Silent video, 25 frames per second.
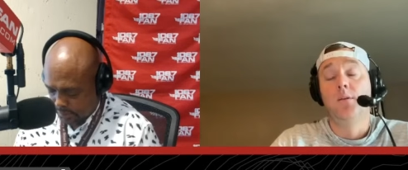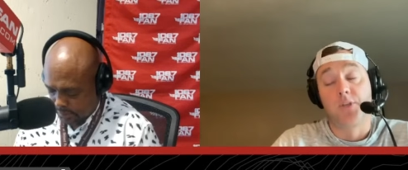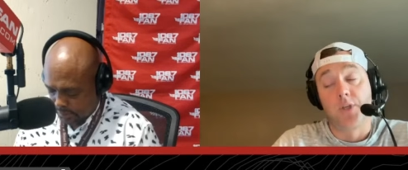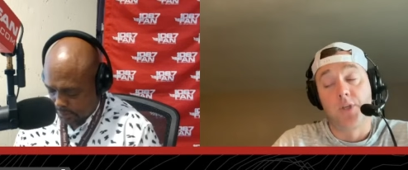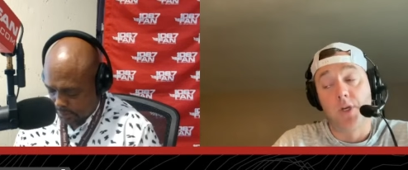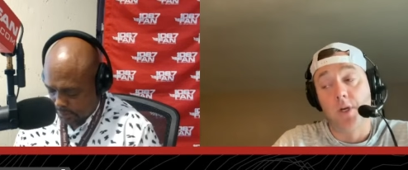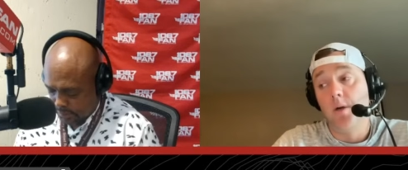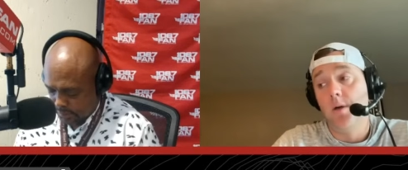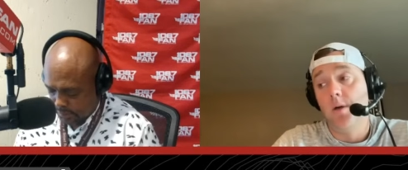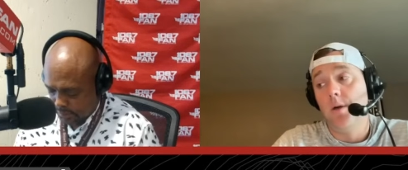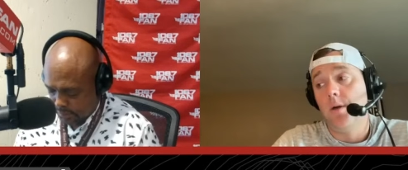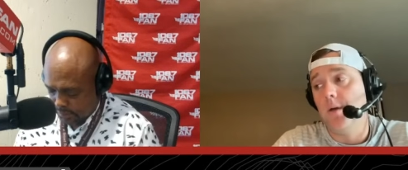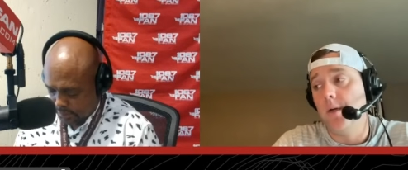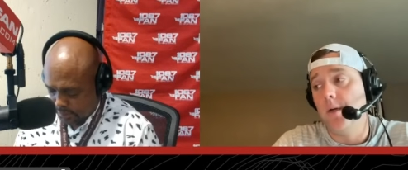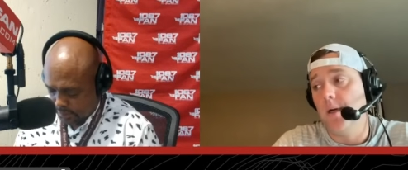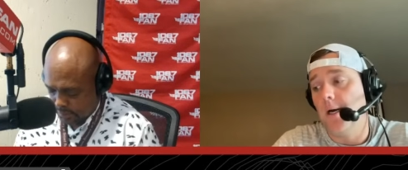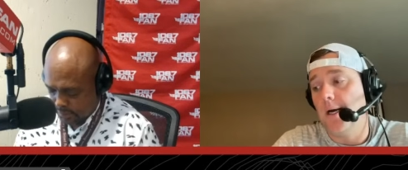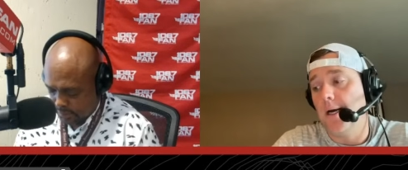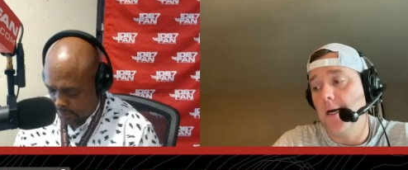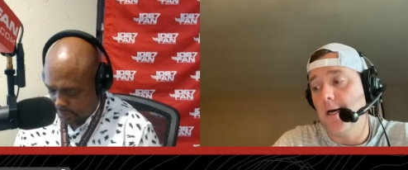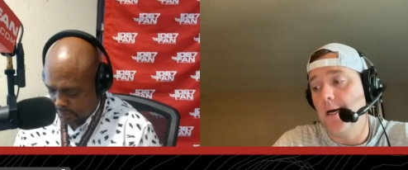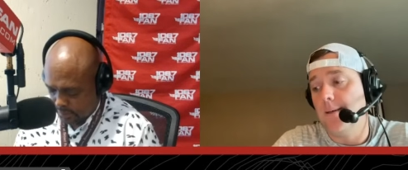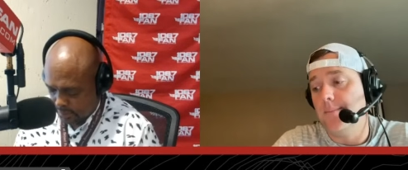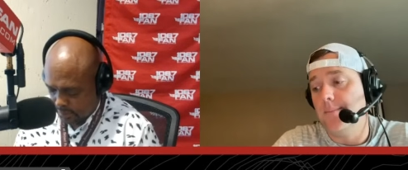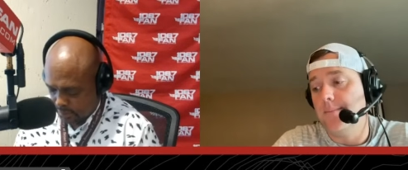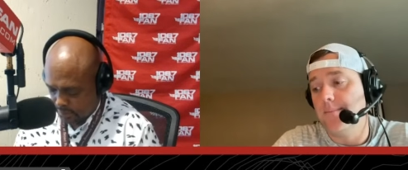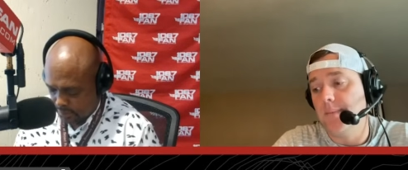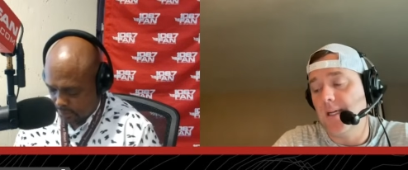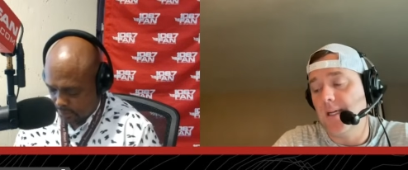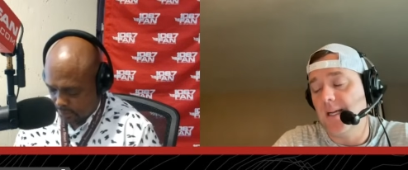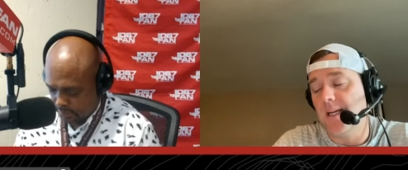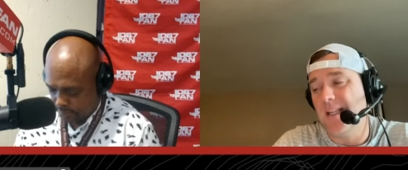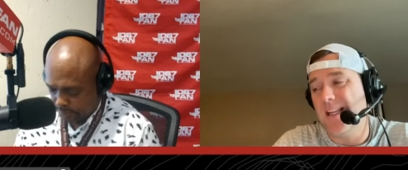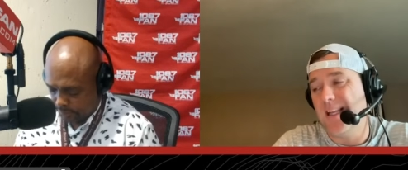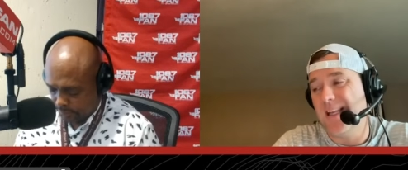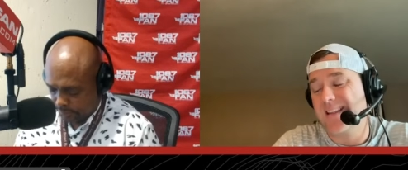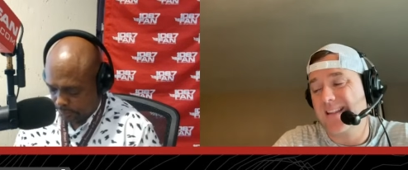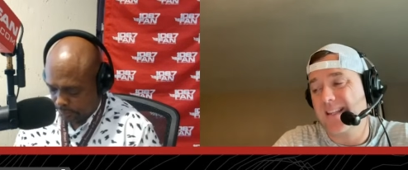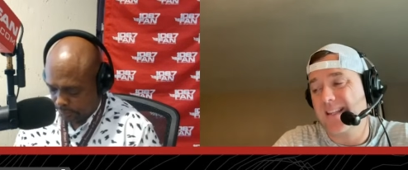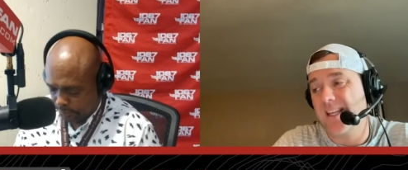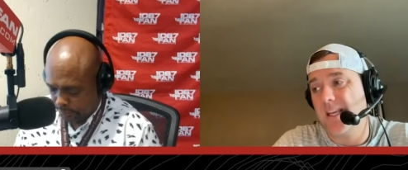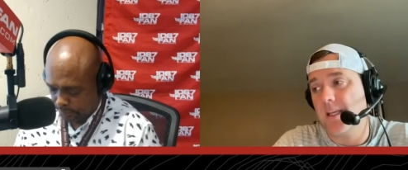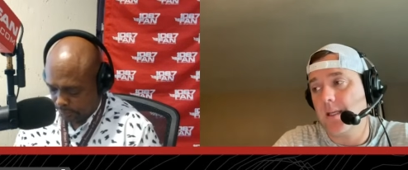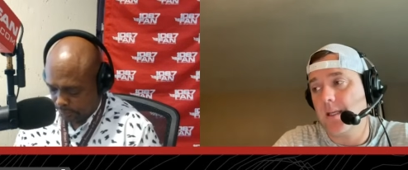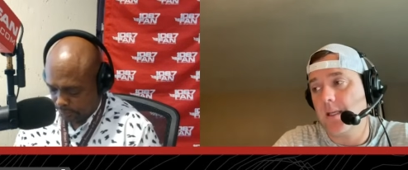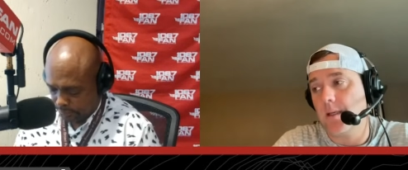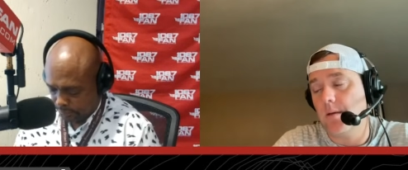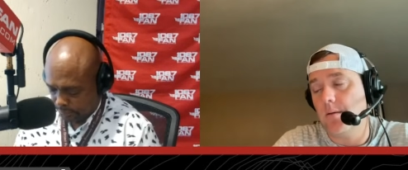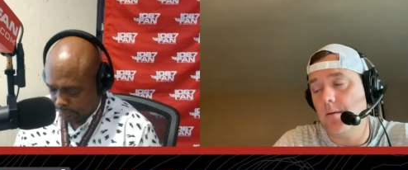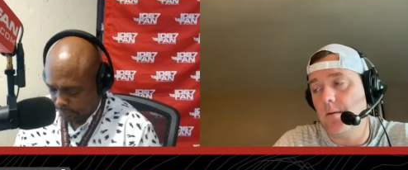Speaker 1: Sure, hmm. um, I
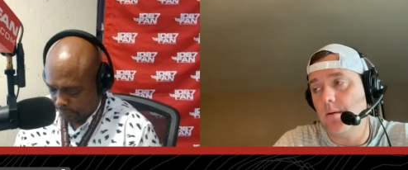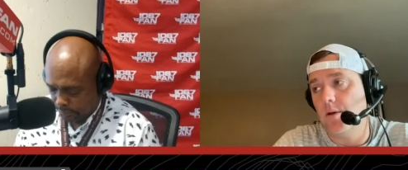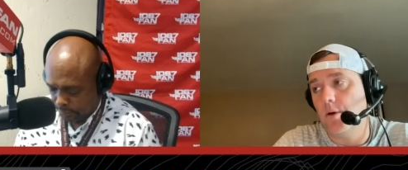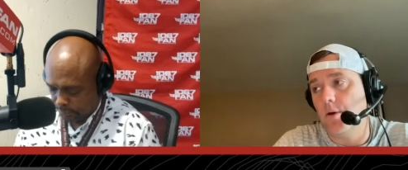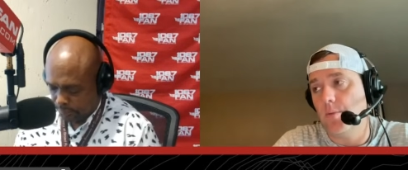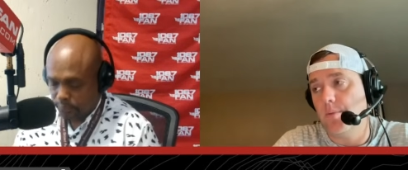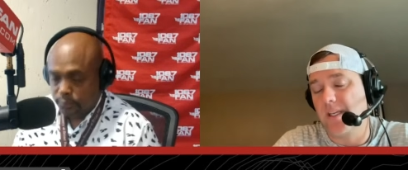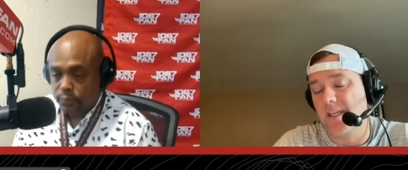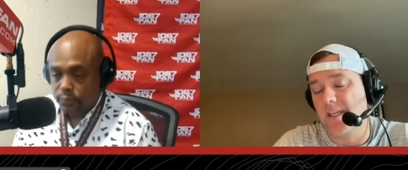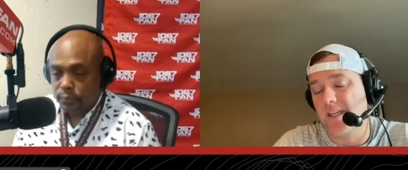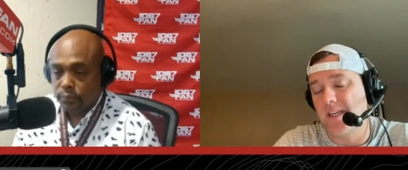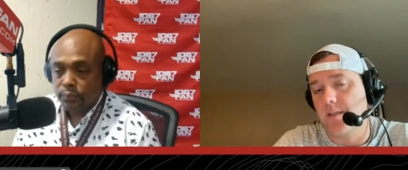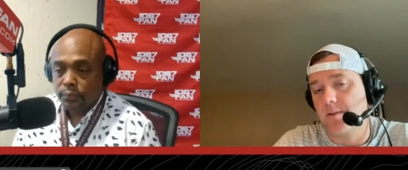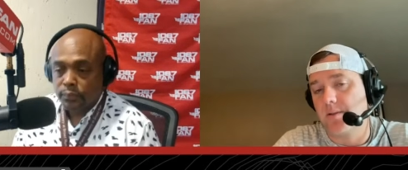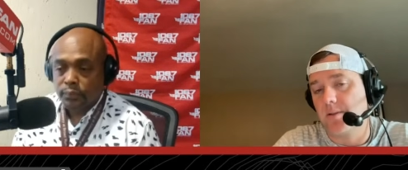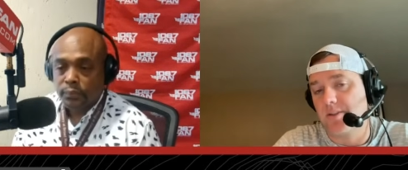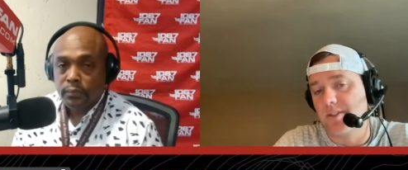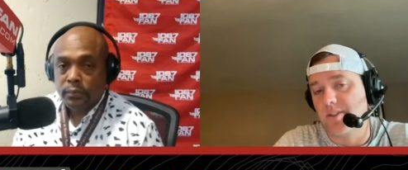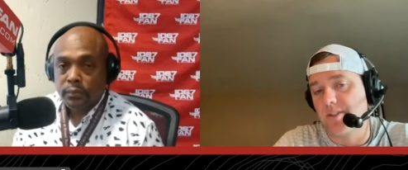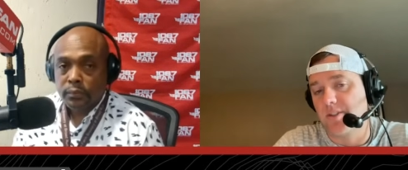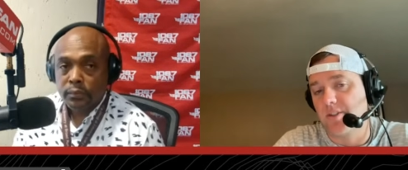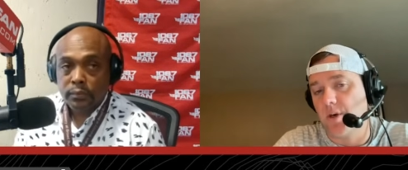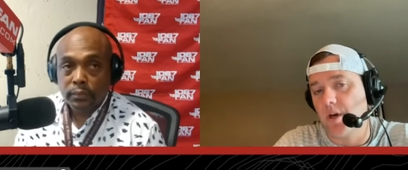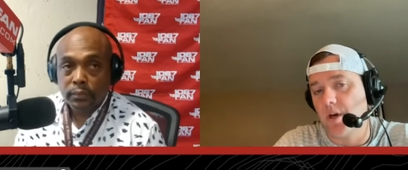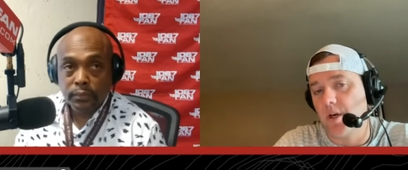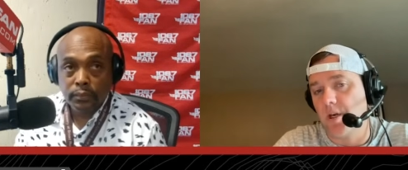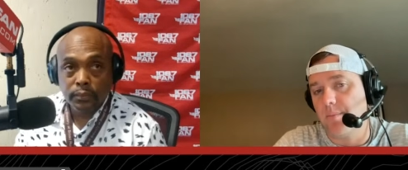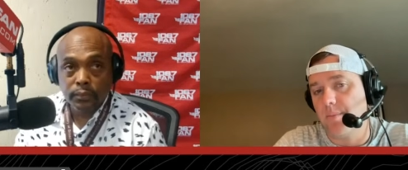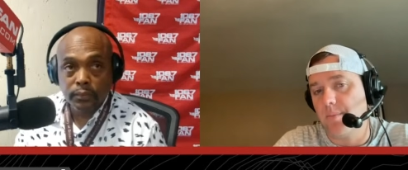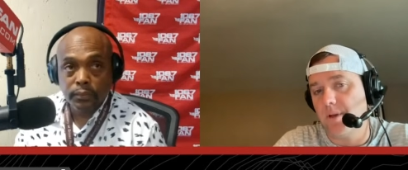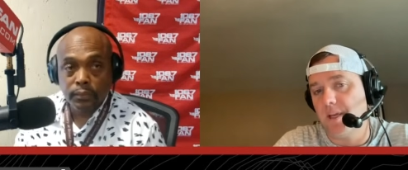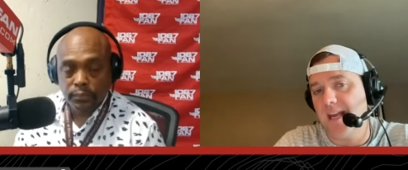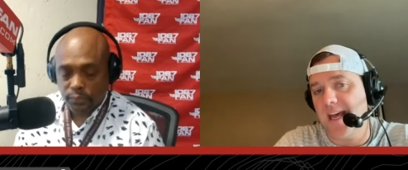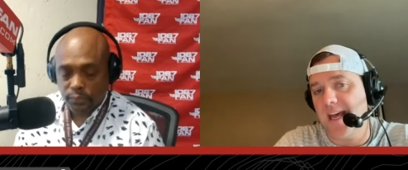think you know McNichols has already